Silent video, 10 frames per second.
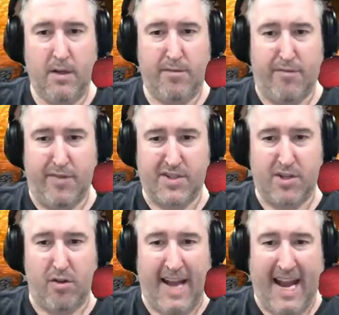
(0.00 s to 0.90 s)

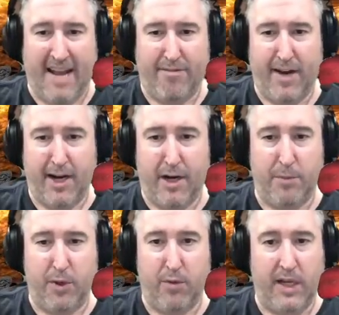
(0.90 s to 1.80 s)
physical and fire
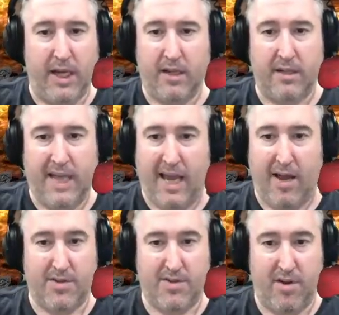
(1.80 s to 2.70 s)
immune in
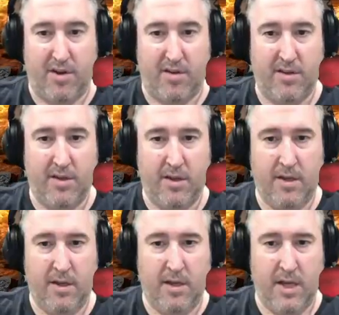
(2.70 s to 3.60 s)
chaos at all.
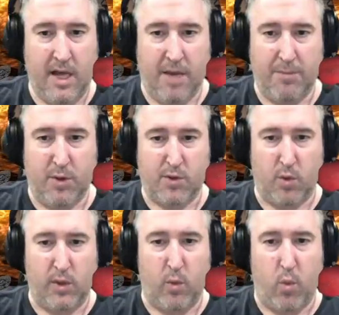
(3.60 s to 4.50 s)
There's
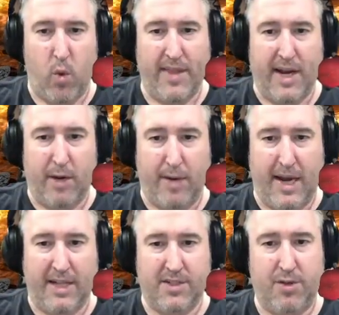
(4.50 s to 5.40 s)
only one that I ran
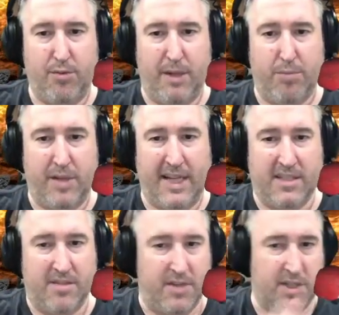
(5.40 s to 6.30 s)
into in
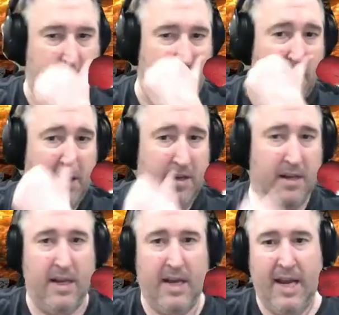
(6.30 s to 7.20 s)
Plains of Despair,
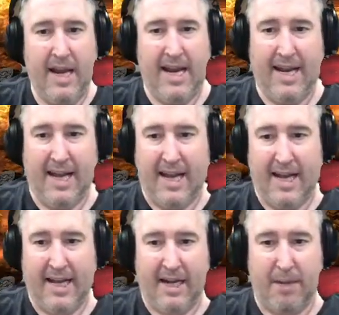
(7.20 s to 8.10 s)
and I
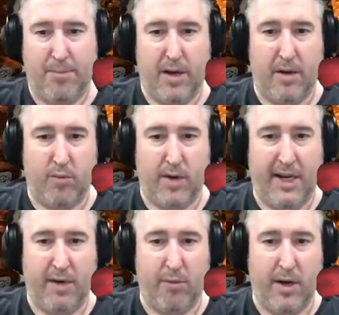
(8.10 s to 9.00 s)
ended up
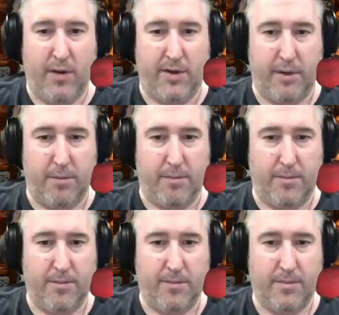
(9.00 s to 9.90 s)
running around him.
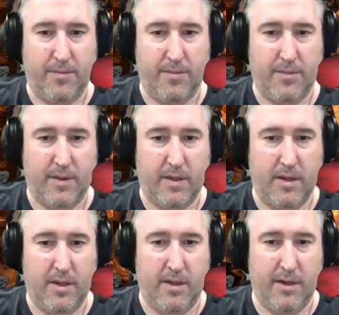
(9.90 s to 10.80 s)

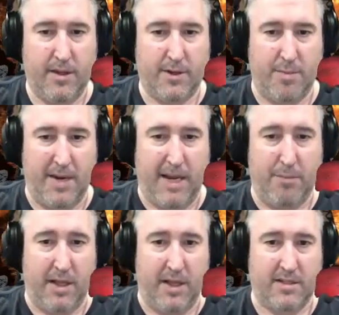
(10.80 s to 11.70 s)
There's my
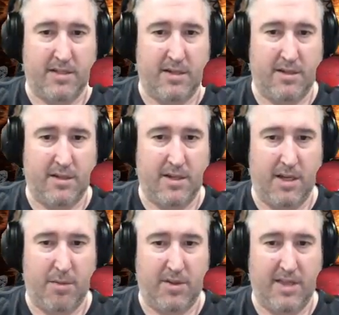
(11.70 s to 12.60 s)
amulet. How
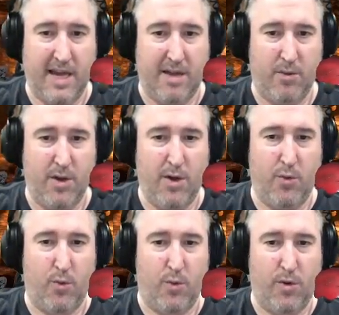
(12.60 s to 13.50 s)
about that?
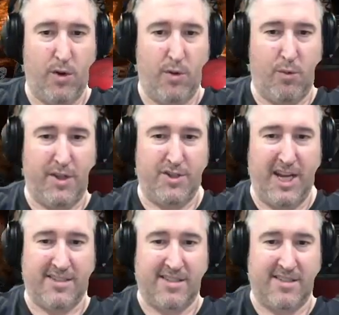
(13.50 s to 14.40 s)
What are the
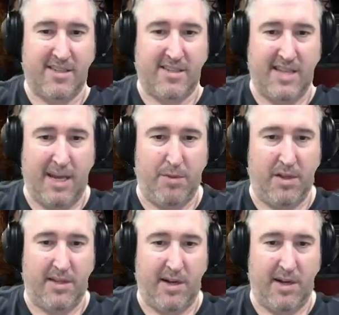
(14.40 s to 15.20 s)
chances this is the amulet that